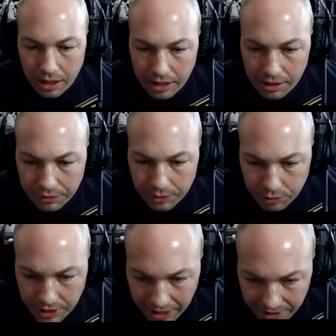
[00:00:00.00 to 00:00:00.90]
if you
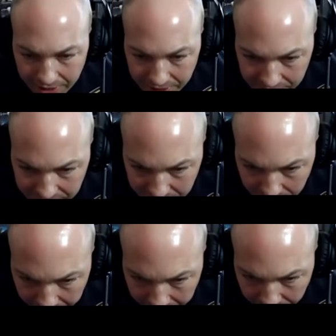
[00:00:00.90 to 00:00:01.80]
take this
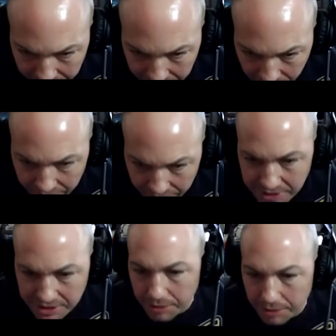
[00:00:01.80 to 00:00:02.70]
line right here, and this
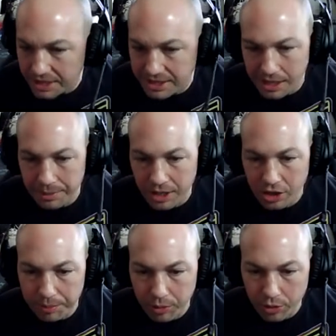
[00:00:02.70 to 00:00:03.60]
is going to be the same on all
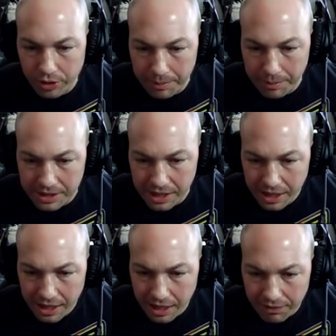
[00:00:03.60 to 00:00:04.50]
the programs, if